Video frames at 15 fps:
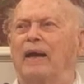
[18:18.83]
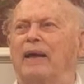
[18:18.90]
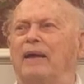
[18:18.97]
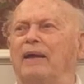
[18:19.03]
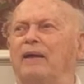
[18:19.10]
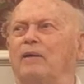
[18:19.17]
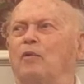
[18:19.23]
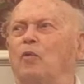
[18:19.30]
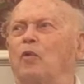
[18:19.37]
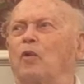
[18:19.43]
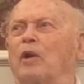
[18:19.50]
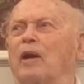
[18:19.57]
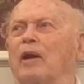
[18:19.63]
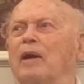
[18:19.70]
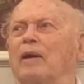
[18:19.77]

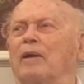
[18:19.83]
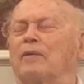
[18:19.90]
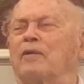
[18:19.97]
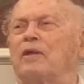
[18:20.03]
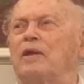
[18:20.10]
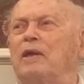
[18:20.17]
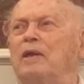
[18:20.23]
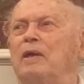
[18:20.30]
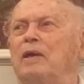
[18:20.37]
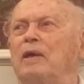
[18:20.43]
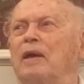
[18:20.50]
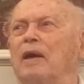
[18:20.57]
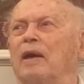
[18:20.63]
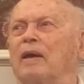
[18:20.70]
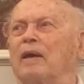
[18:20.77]

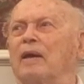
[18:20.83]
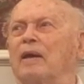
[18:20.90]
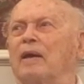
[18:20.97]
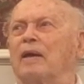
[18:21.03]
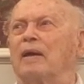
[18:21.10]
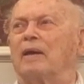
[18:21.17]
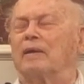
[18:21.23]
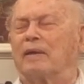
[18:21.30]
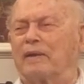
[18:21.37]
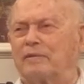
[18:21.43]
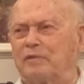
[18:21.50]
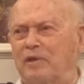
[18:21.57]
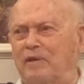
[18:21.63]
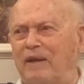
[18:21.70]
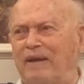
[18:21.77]
The
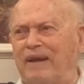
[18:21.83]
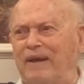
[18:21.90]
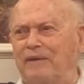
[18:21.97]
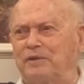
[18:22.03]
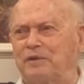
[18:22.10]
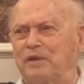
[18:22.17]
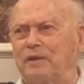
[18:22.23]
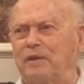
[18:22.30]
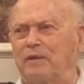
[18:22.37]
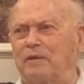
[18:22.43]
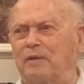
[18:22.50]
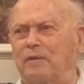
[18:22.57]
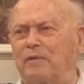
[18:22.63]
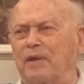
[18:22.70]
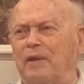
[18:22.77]
electronic
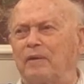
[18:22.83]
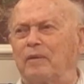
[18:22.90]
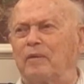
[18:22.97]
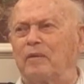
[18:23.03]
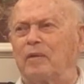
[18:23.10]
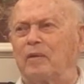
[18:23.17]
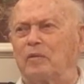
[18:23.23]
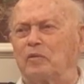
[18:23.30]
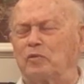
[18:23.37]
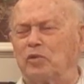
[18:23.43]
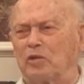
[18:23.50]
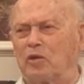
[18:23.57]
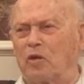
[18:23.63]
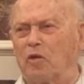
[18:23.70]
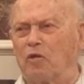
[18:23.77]
engineer that
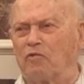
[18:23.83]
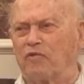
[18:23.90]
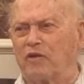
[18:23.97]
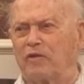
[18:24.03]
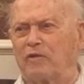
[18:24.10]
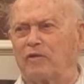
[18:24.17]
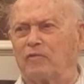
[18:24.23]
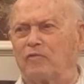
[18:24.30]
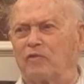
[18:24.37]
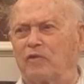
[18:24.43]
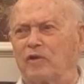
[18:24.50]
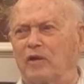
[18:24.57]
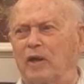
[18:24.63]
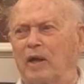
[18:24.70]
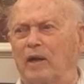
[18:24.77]
took over
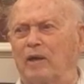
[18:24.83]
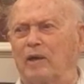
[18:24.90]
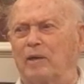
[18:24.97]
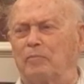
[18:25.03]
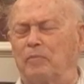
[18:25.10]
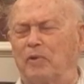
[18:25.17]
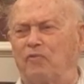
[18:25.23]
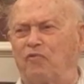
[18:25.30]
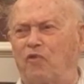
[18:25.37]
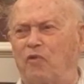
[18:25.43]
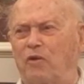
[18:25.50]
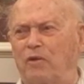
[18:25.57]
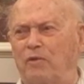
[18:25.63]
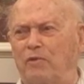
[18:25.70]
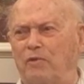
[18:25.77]

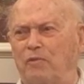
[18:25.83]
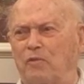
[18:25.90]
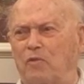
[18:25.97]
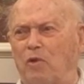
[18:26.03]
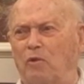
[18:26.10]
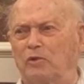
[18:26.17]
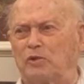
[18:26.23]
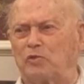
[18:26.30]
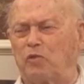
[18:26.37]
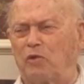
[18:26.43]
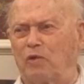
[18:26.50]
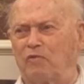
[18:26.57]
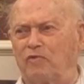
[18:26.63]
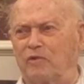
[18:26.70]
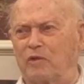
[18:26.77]
before those
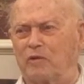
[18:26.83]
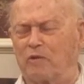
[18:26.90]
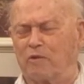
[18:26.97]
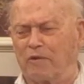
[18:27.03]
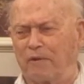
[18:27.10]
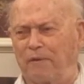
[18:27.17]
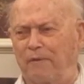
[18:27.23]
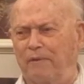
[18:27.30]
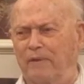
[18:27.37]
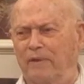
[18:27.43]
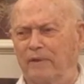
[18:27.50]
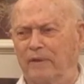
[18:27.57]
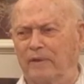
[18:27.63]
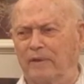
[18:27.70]
12 were ordered